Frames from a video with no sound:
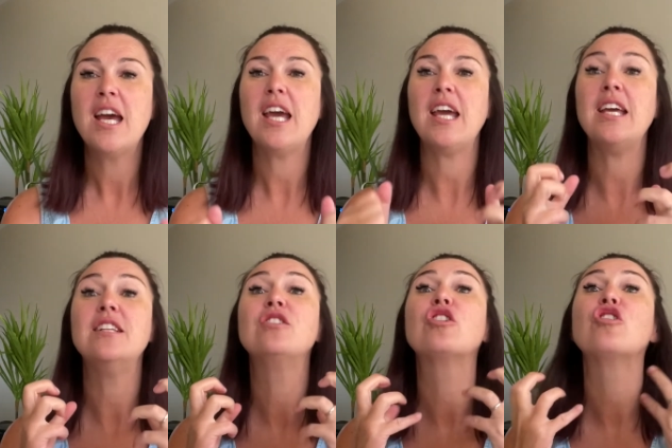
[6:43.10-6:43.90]
It
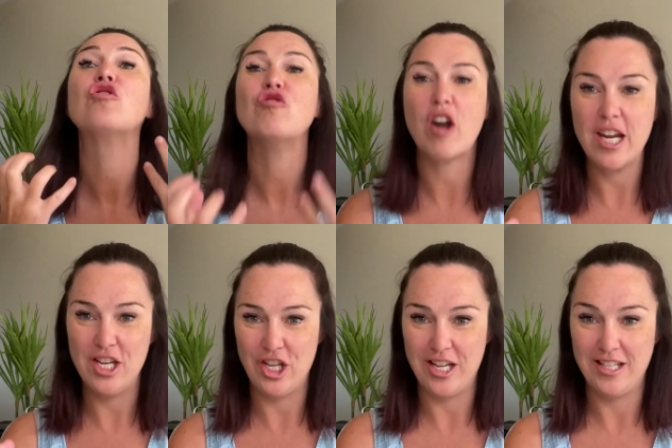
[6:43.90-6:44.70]
is
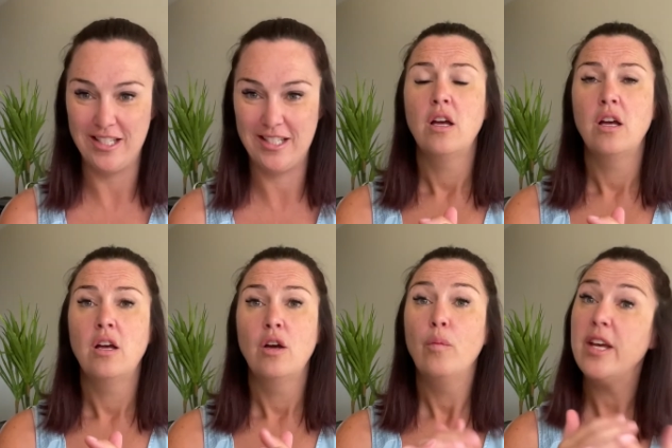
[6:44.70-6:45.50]
courageous.
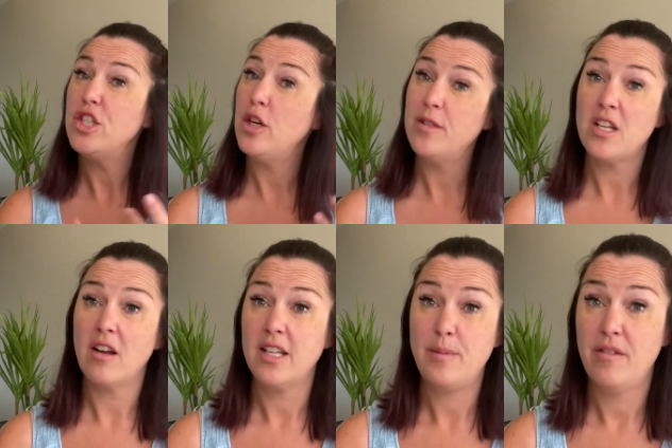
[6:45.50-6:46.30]
We as humans don't
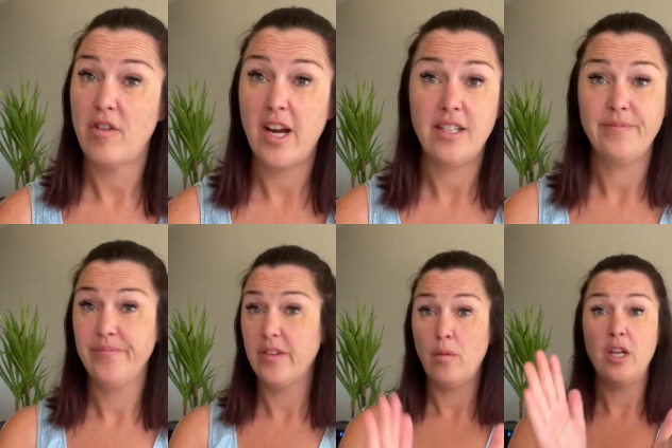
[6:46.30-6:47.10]
like to be afraid.
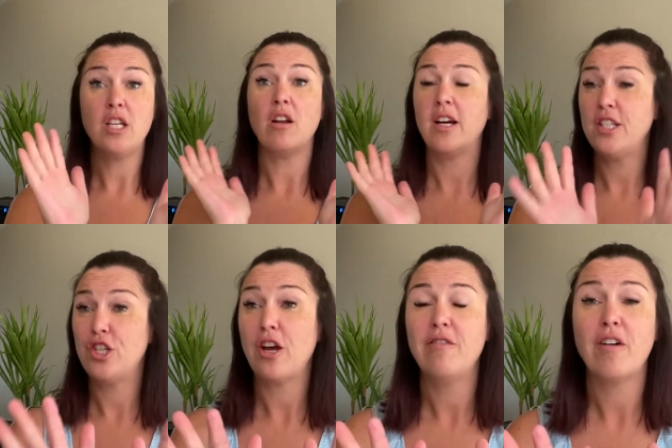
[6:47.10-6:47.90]
We don't like to
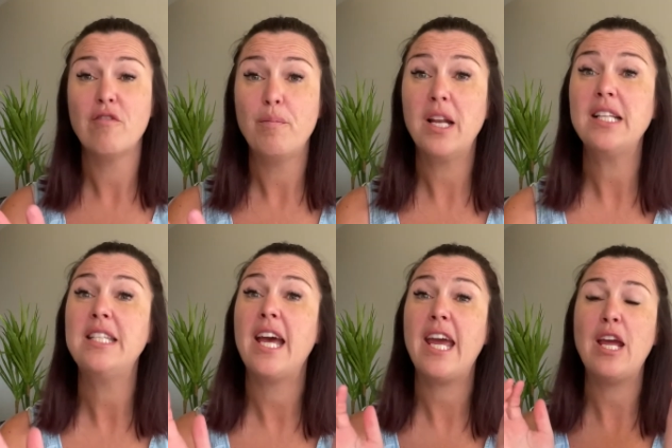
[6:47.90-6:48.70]
show
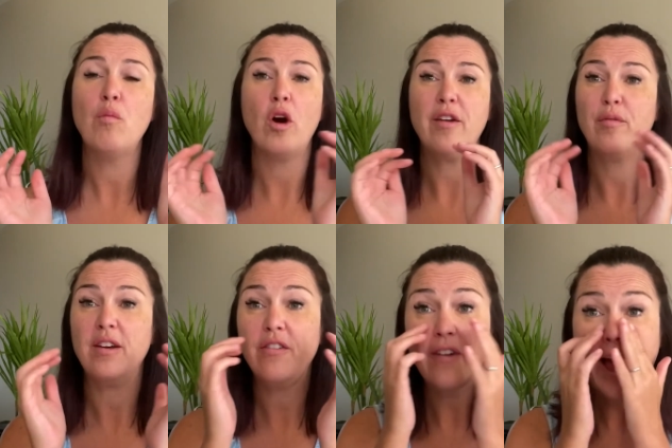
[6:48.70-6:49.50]
vulnerability. What if we
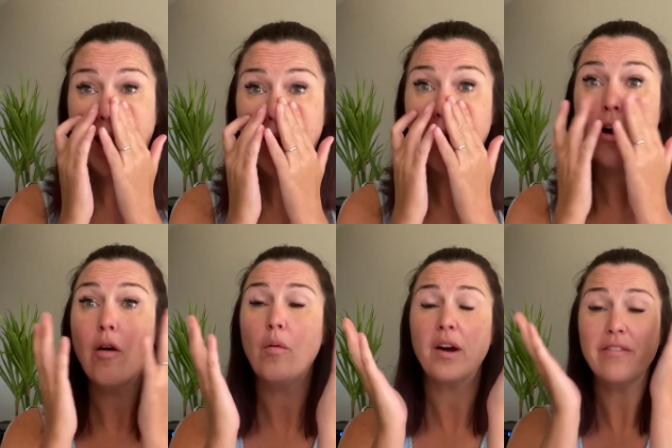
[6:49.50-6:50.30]

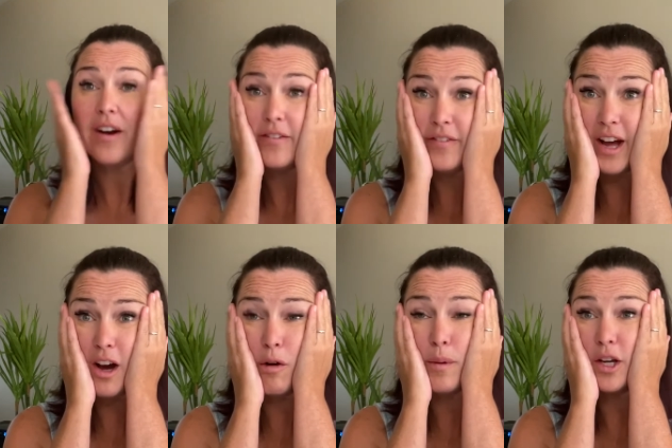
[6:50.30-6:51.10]
fail? What if I fail?
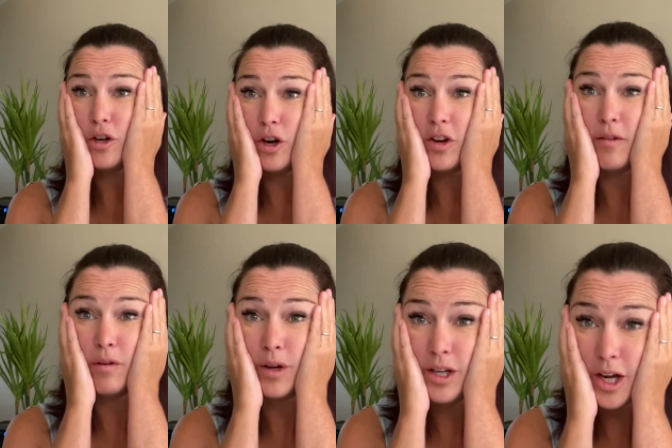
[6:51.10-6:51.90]
Oh my God, and
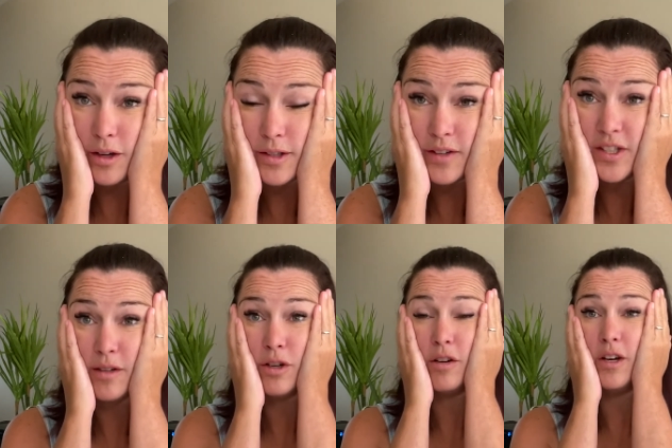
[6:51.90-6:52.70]
everyone knows I've said
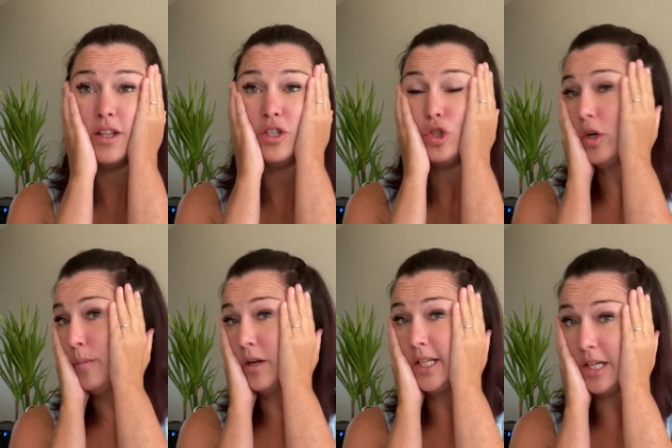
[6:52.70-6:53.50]
I'm going to earn this trip
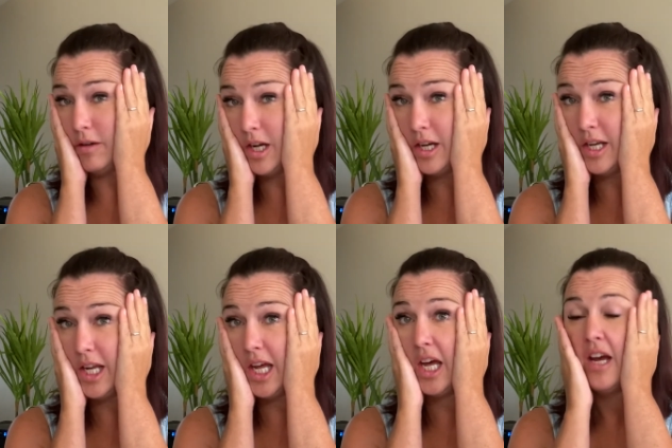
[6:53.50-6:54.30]
and I don't earn
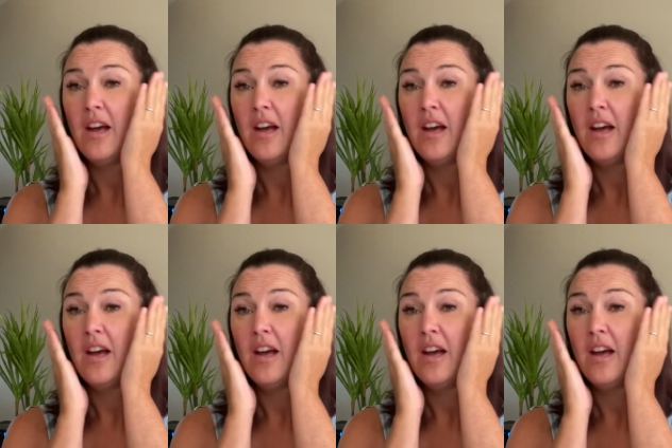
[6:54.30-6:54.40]
it.